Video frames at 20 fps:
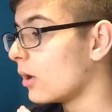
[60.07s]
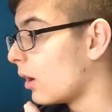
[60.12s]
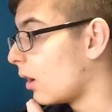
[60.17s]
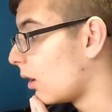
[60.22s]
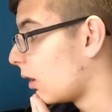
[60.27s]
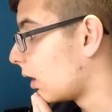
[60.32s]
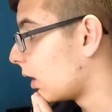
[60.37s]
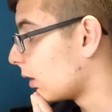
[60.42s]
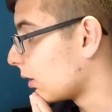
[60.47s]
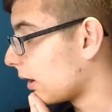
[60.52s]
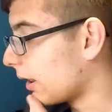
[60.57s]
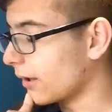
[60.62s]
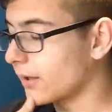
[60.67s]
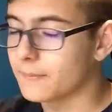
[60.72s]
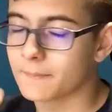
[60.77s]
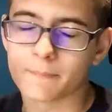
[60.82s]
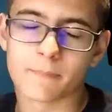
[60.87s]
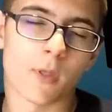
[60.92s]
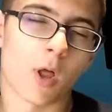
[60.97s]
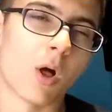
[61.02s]
Like,
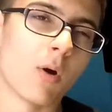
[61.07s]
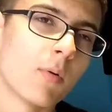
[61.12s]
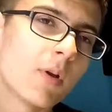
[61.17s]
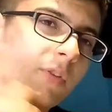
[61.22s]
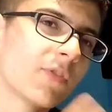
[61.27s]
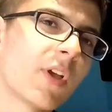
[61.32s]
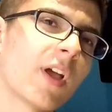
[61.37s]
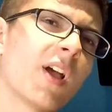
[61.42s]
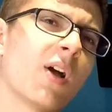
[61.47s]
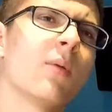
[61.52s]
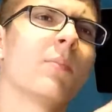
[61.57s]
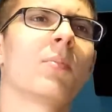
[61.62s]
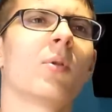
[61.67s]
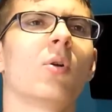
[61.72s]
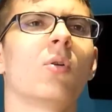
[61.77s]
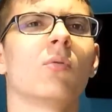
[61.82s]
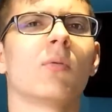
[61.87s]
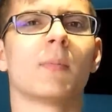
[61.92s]
always I upload